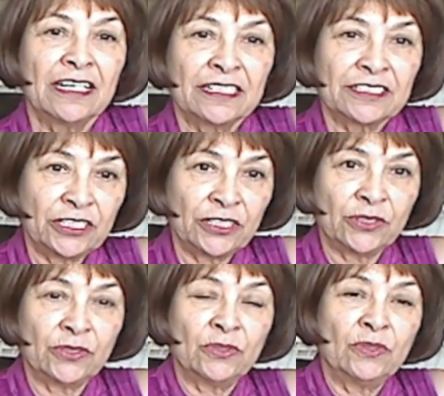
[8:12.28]

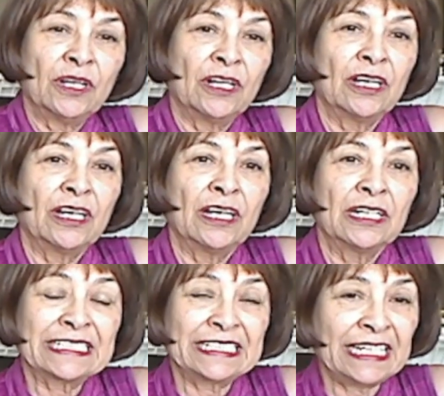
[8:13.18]
to
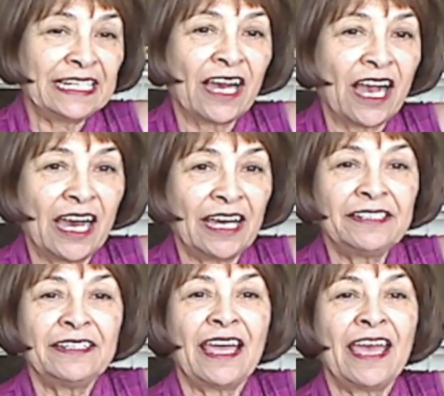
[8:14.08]
seek God
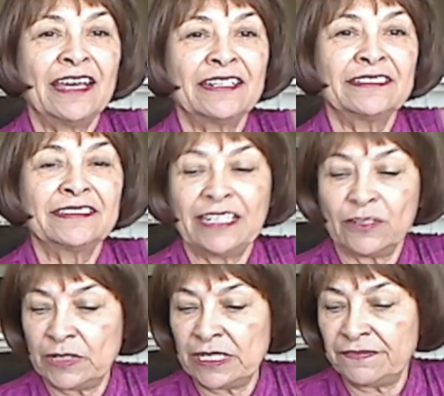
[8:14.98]
and get
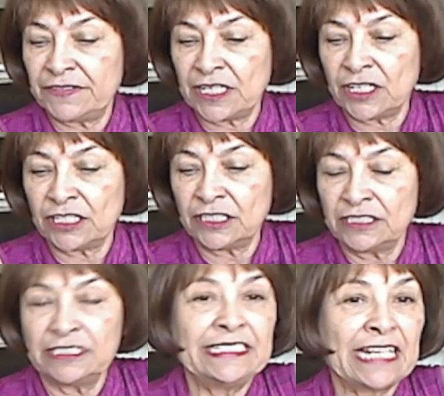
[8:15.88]
rid of their
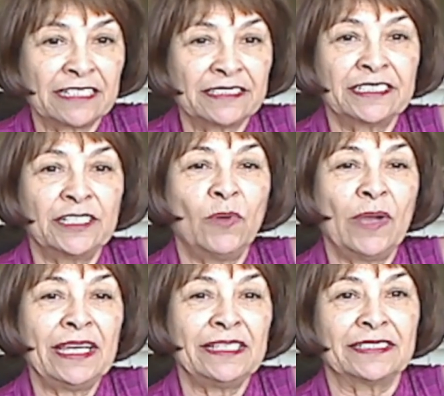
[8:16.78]
nasty
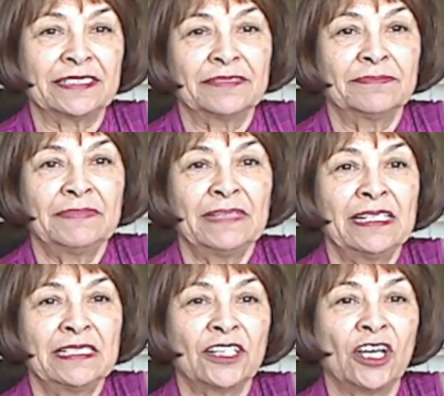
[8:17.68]
ways. And
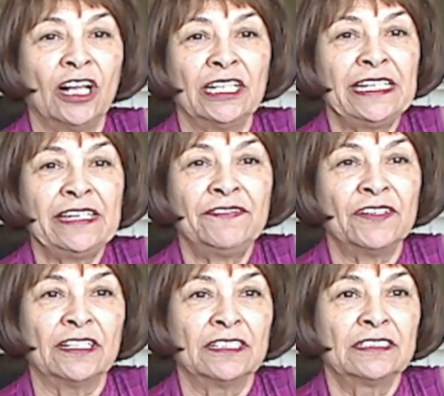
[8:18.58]
it's all
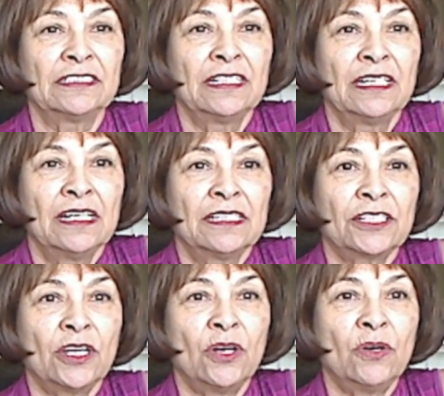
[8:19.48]
evil.
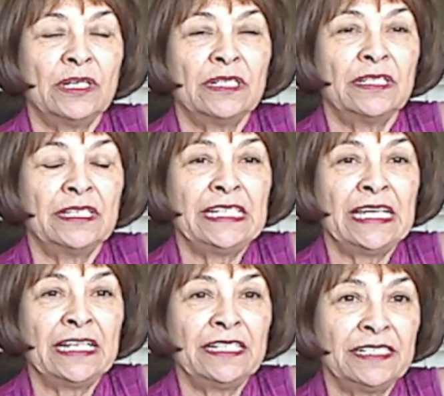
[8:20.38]
So in the
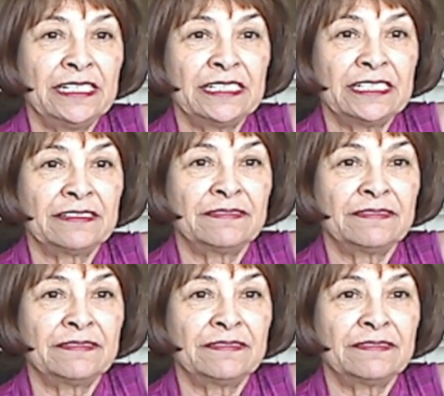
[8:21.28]
end of this